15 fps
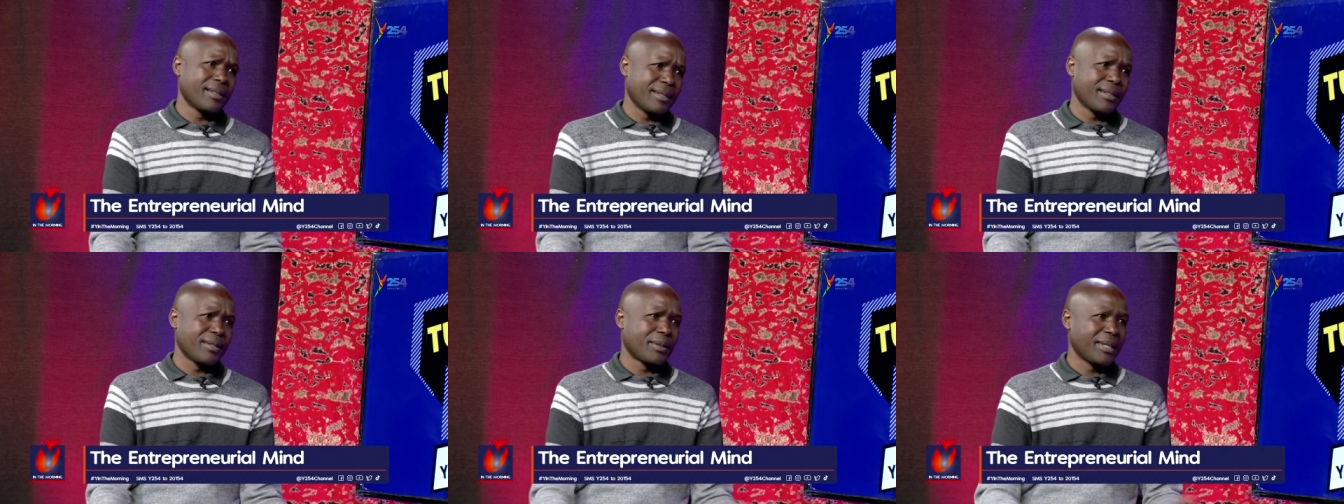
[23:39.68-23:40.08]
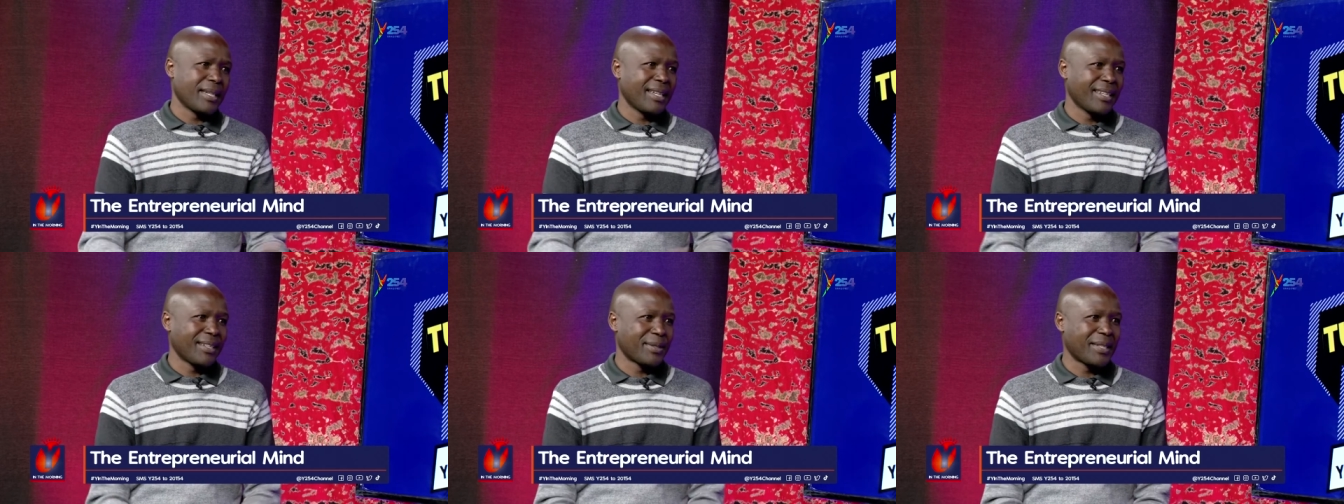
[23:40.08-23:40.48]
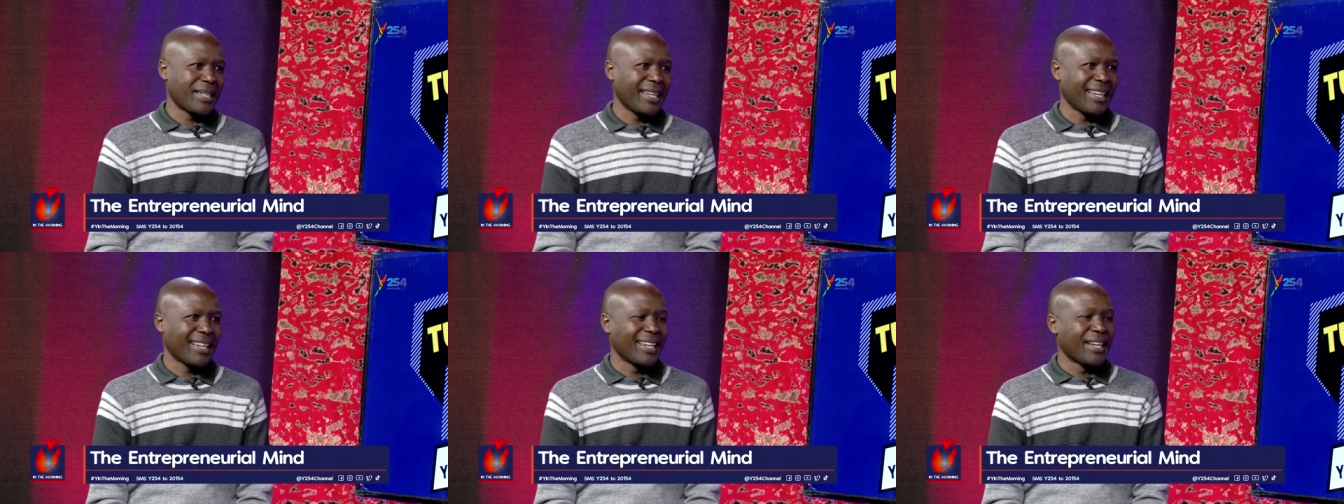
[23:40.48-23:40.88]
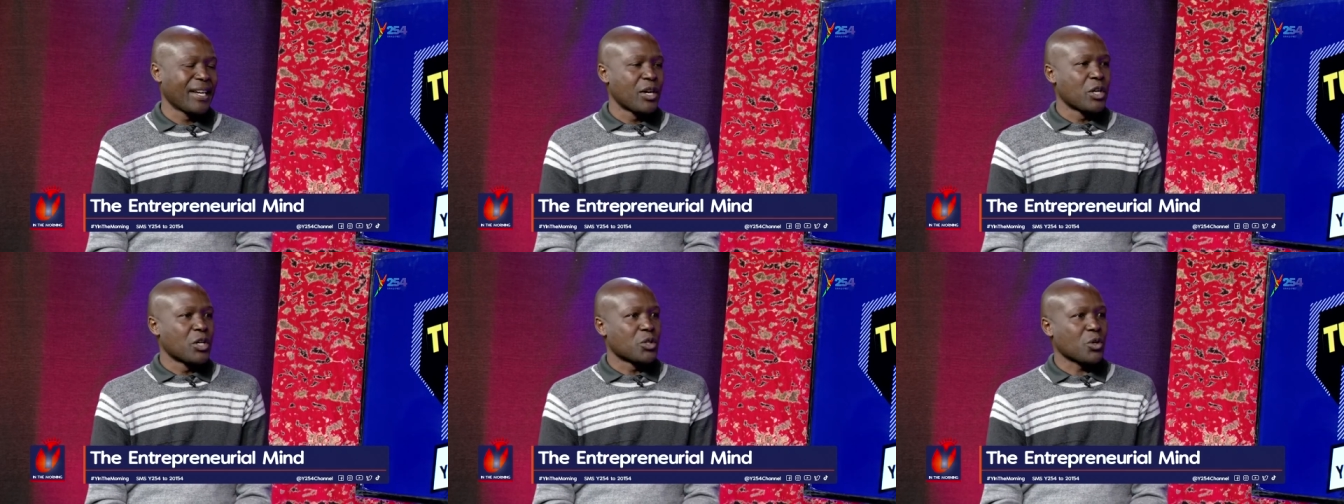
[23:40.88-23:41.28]
do. You see? You see? Yes.
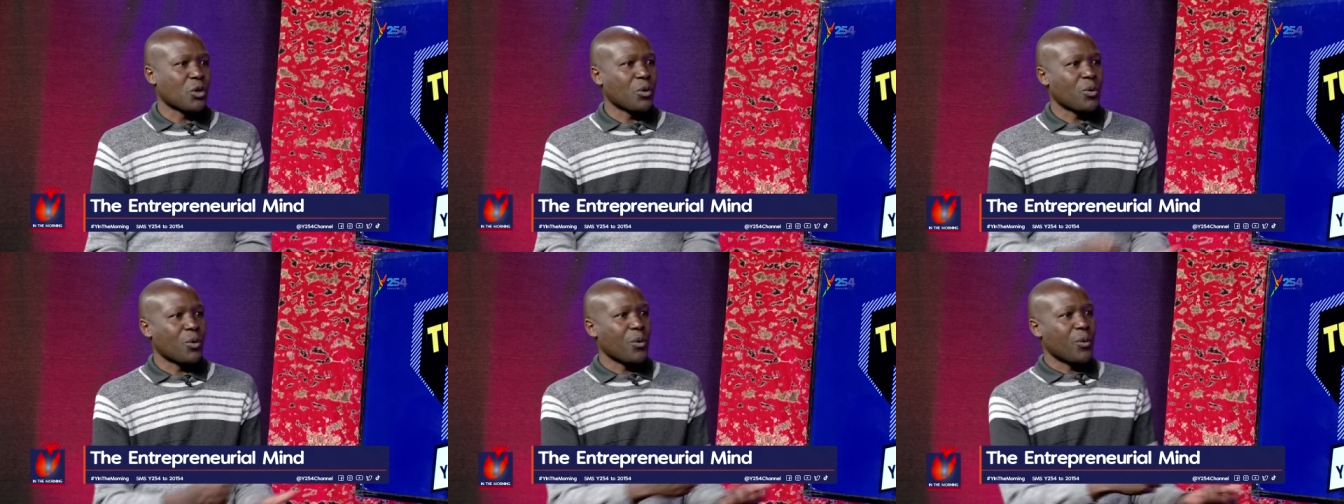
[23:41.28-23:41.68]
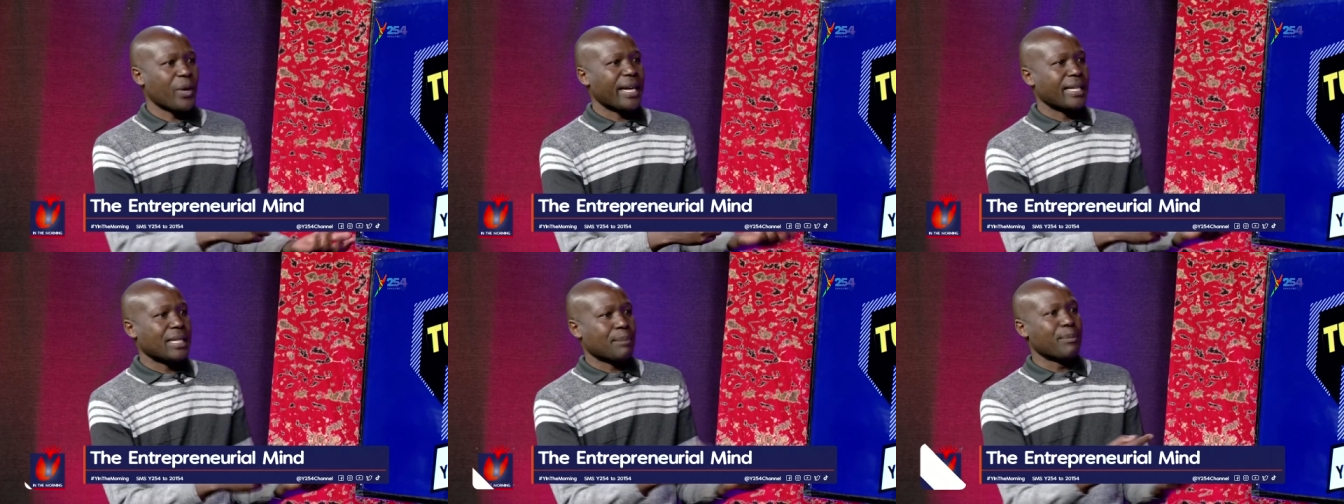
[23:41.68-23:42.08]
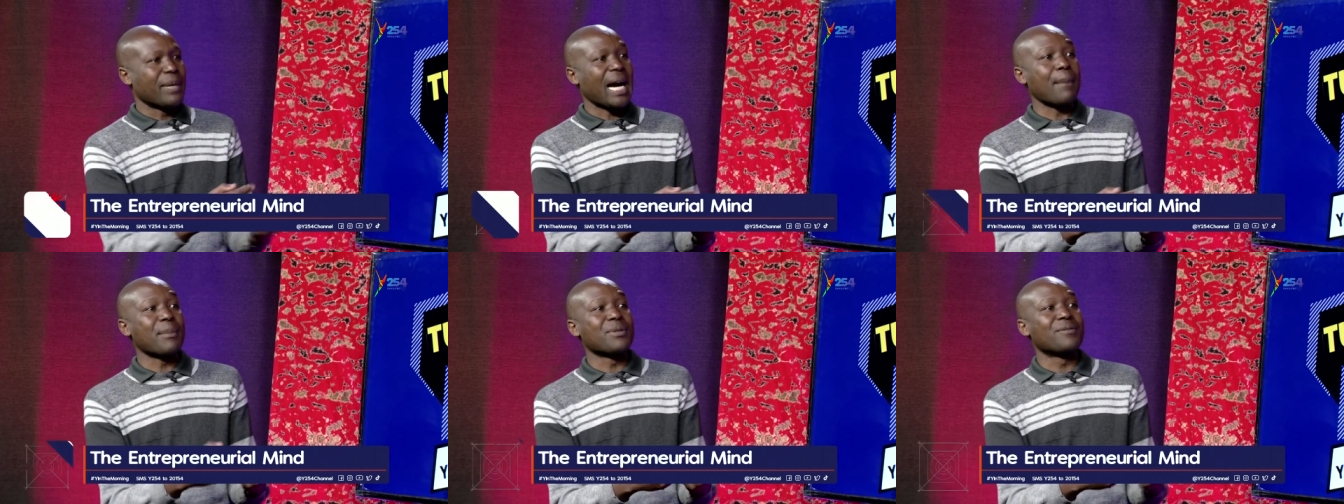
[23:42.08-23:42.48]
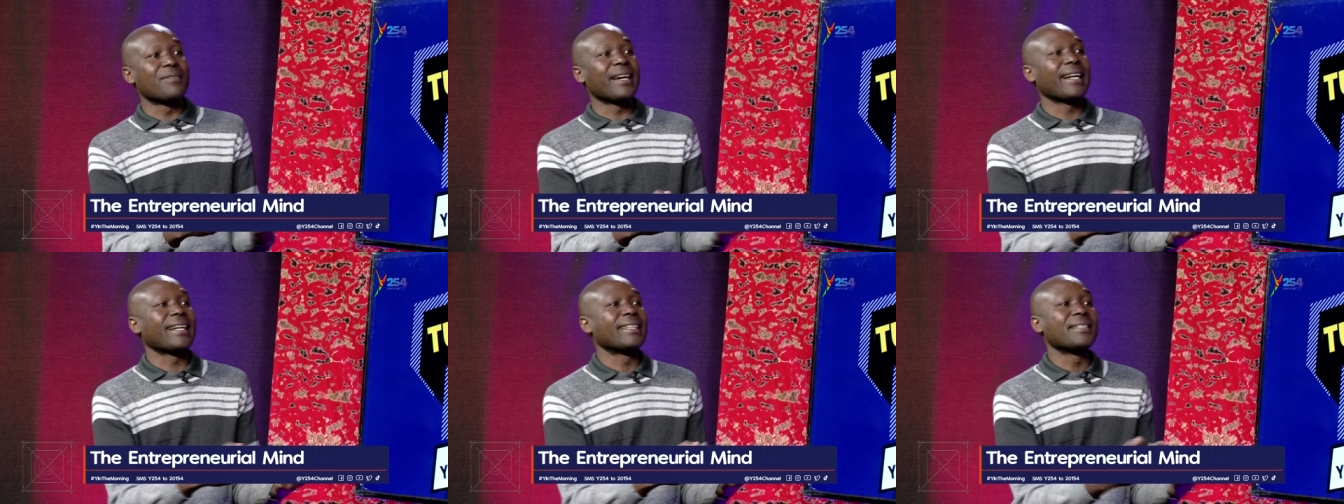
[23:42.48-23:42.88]
So it becomes
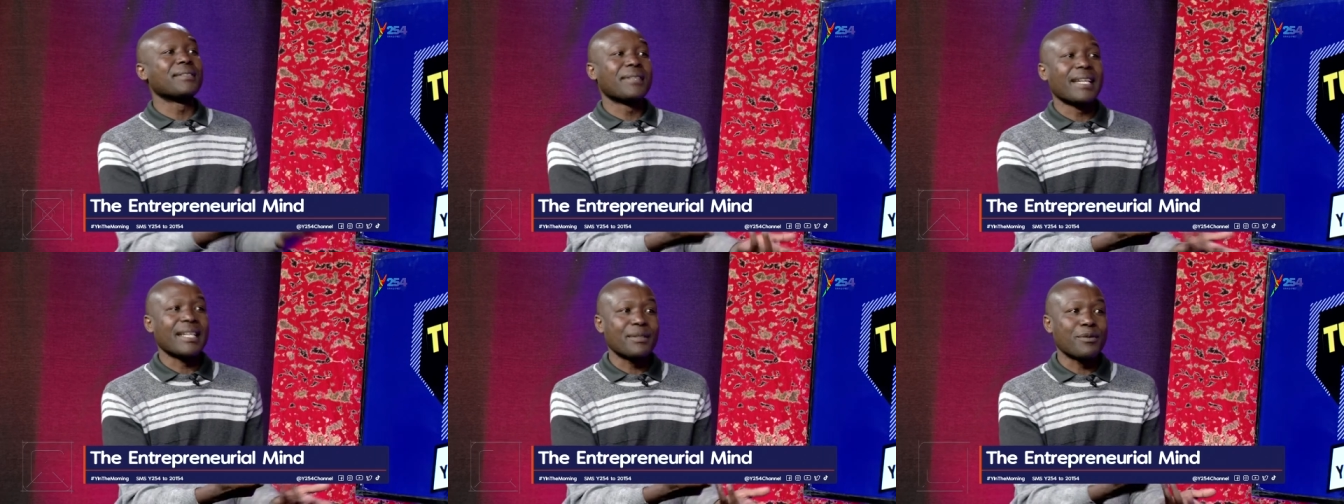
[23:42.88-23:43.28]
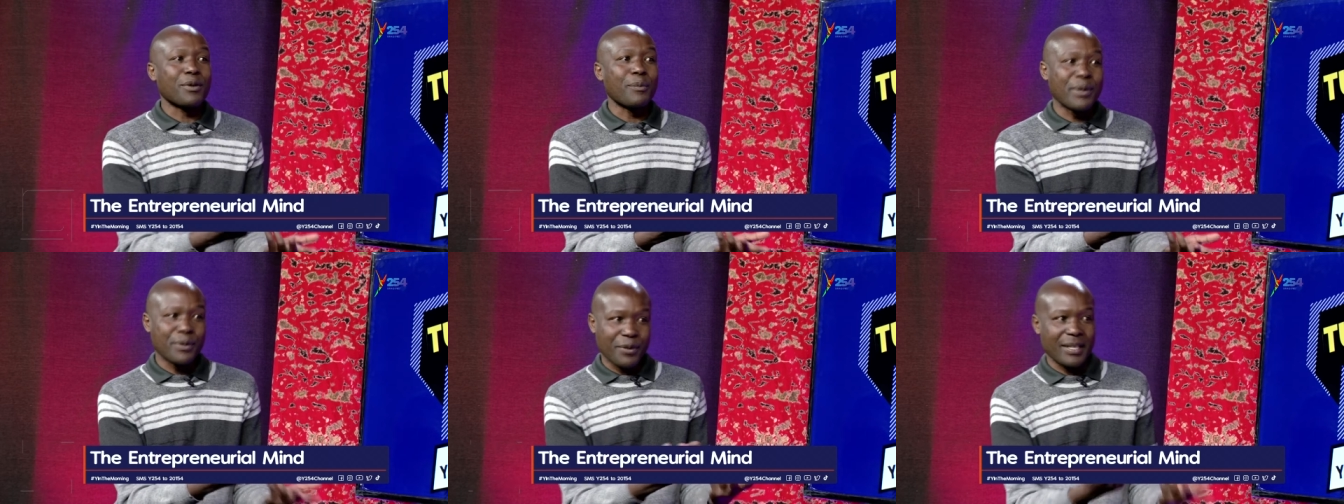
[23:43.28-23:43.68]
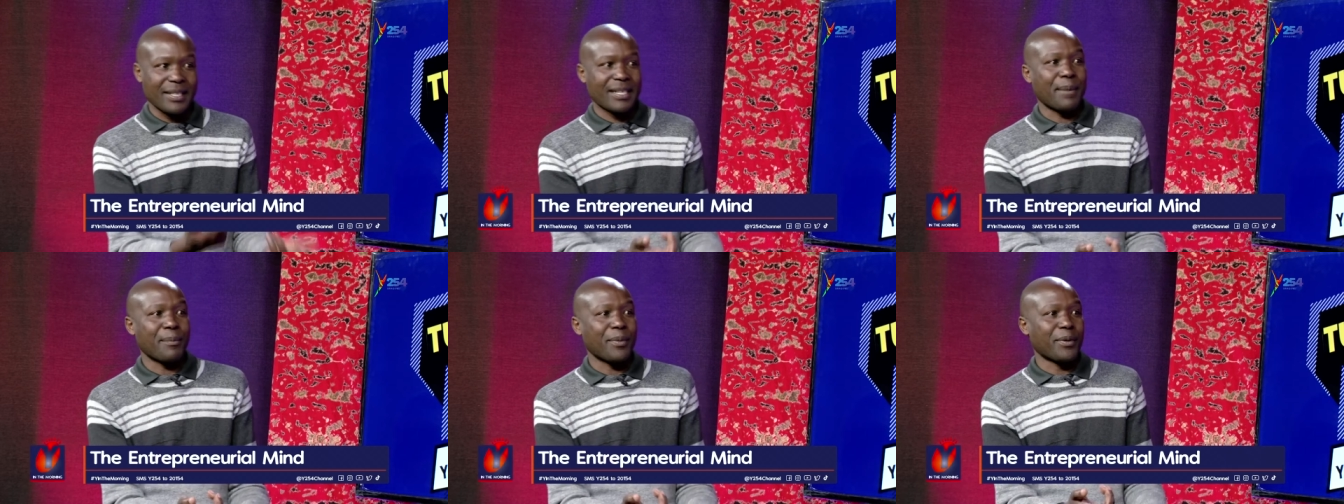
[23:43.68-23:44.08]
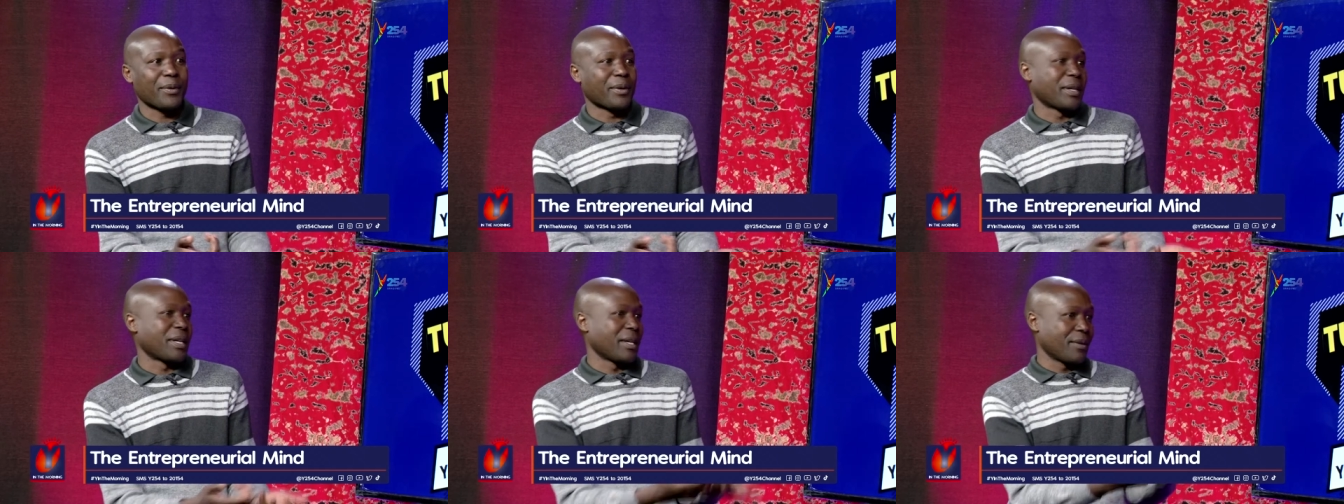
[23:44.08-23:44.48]
very difficult for me, for example,